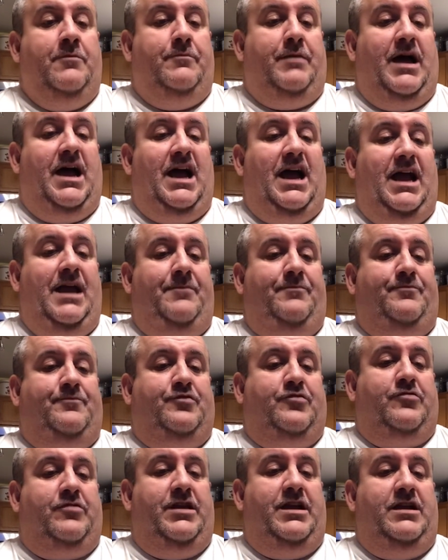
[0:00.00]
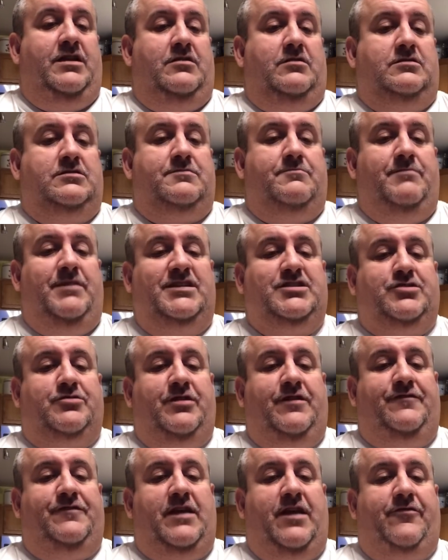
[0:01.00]
Buy Pringles
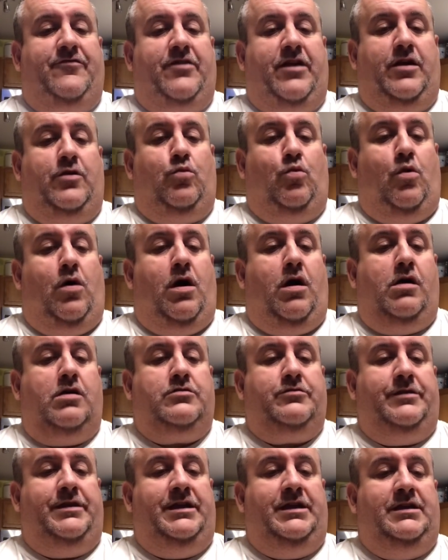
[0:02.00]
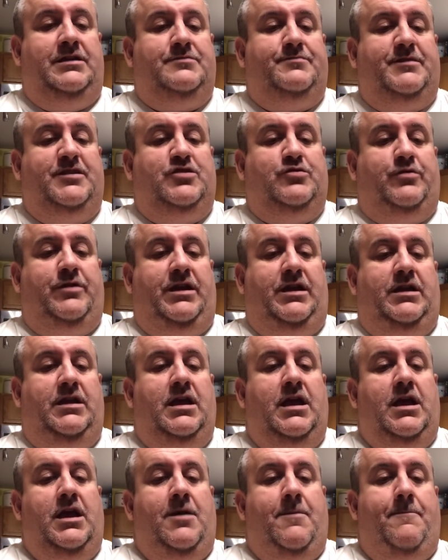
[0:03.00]
mystery flavor at Walgreens
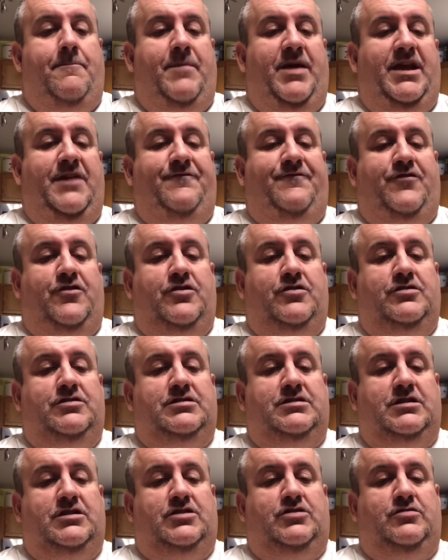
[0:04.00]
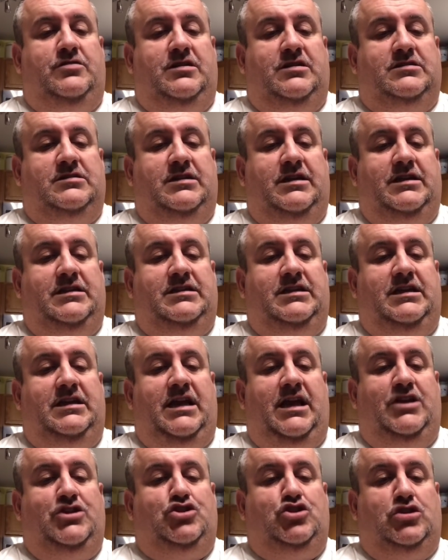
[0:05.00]
between May 1st,
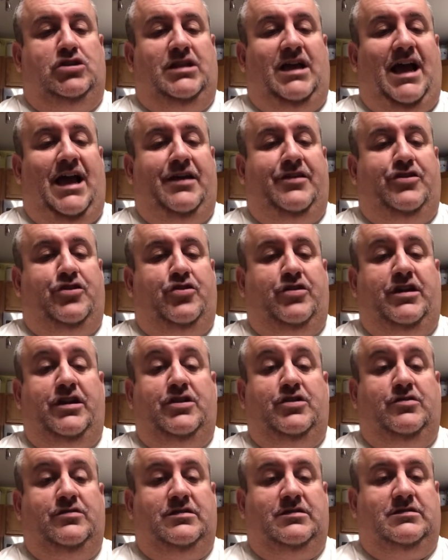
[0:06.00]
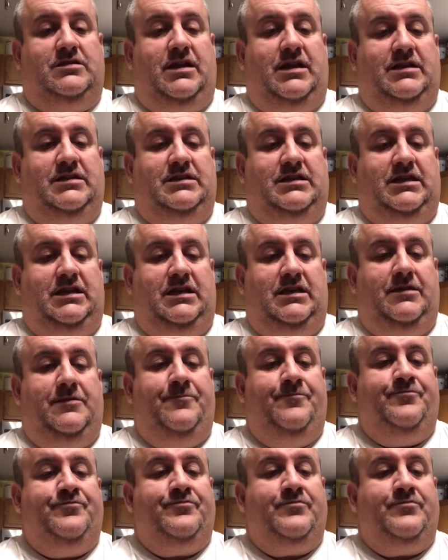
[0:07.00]
2019 and July 30th, 2019.